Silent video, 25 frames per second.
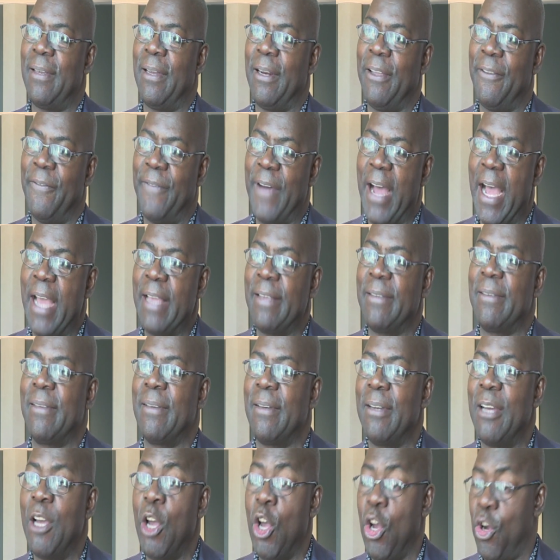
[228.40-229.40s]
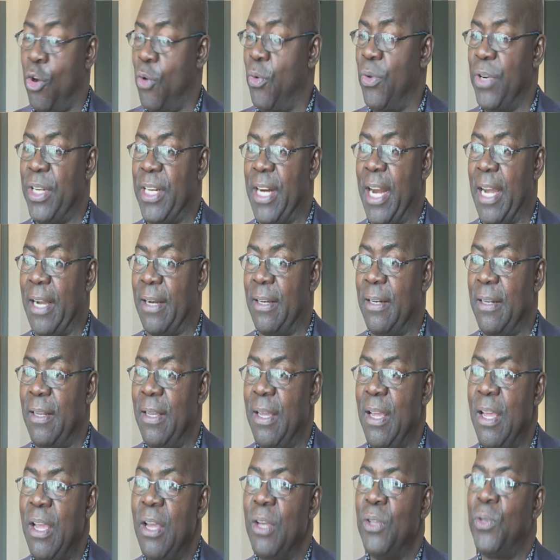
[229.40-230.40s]
revised contract.
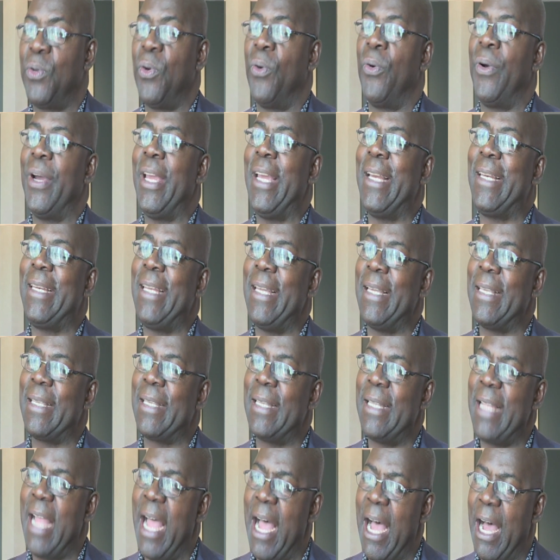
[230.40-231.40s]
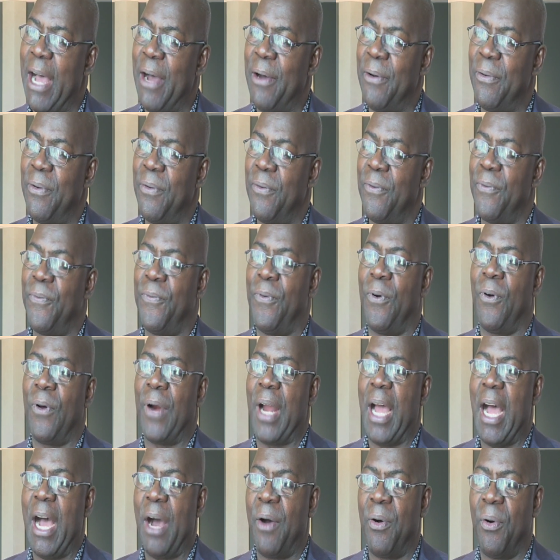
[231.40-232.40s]
So it is now
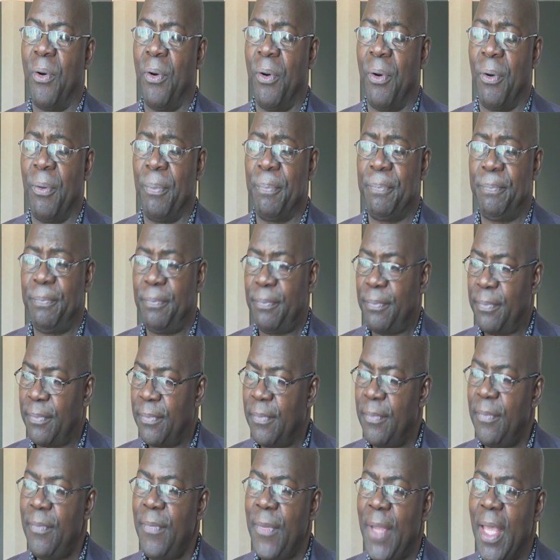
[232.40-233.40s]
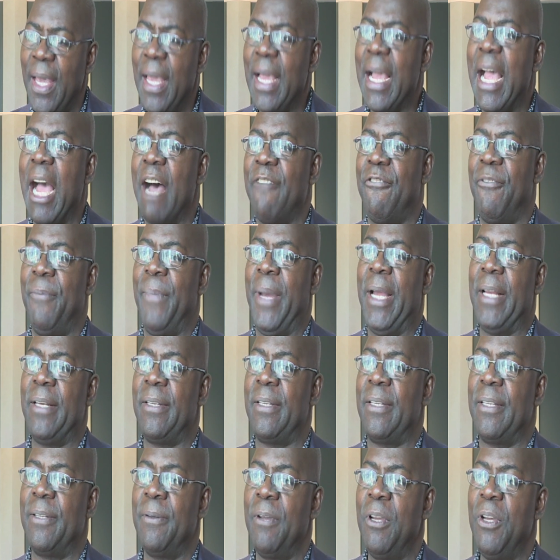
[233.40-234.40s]
for our
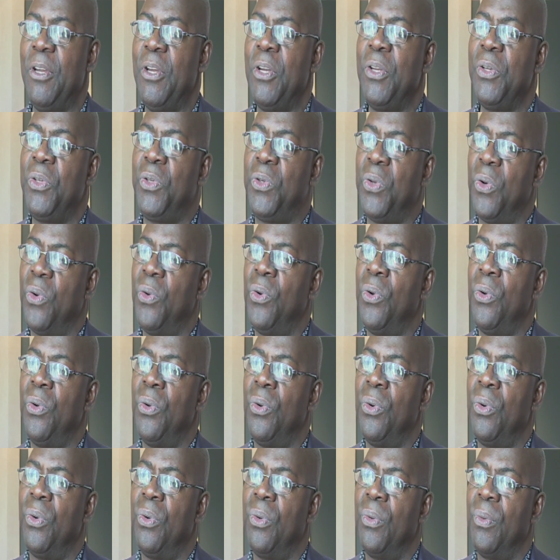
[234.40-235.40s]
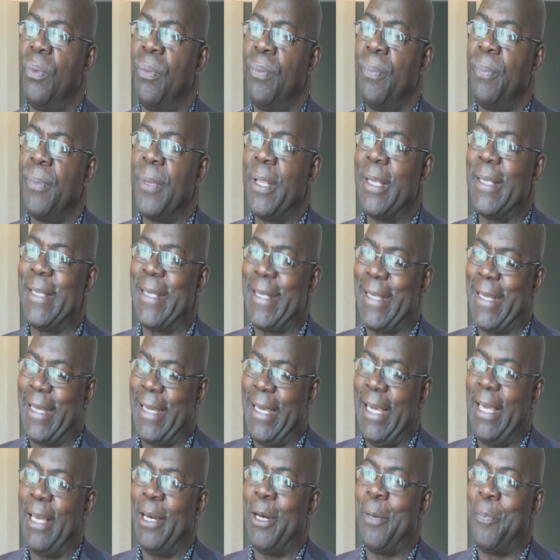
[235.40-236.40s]
government to
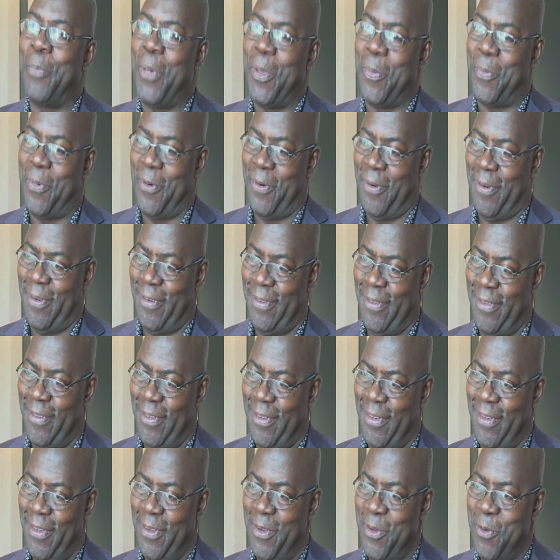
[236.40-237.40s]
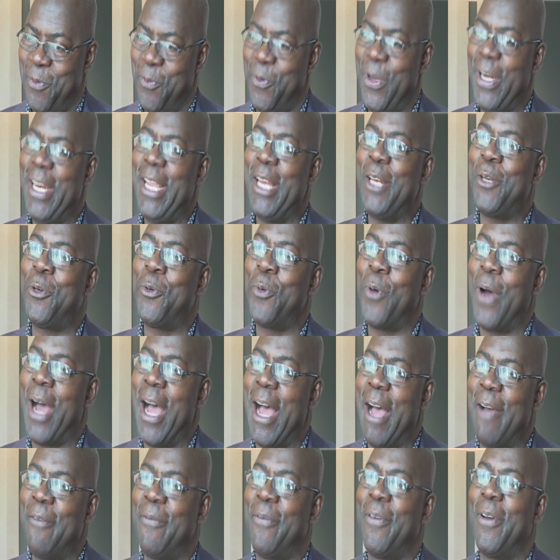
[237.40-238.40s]
skill people. We need to
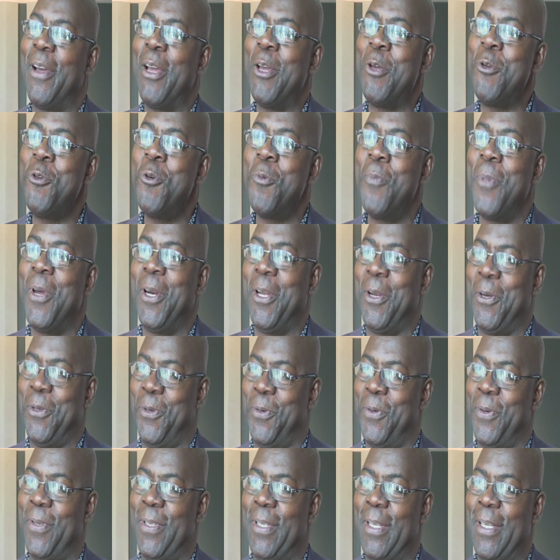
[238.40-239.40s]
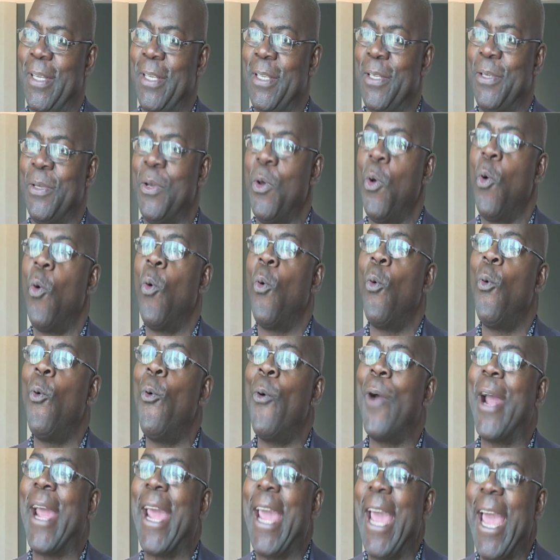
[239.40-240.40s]
have human resources
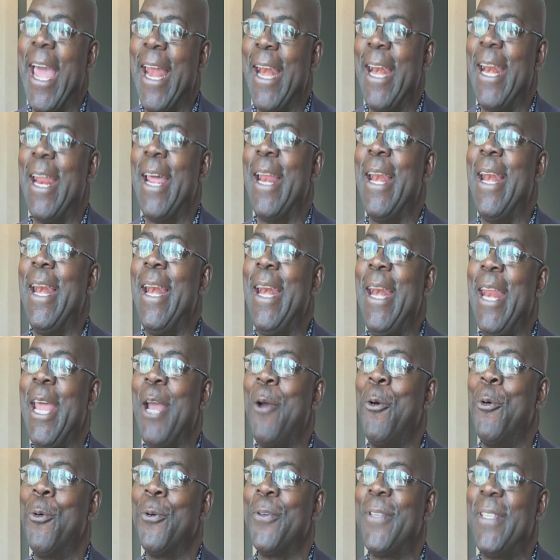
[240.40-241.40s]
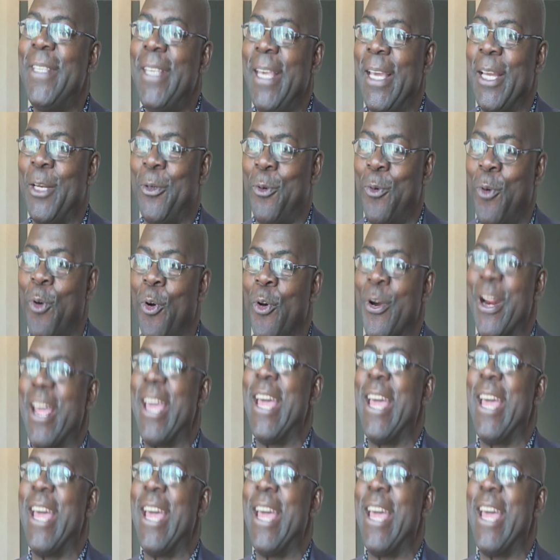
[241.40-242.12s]
who can negotiate or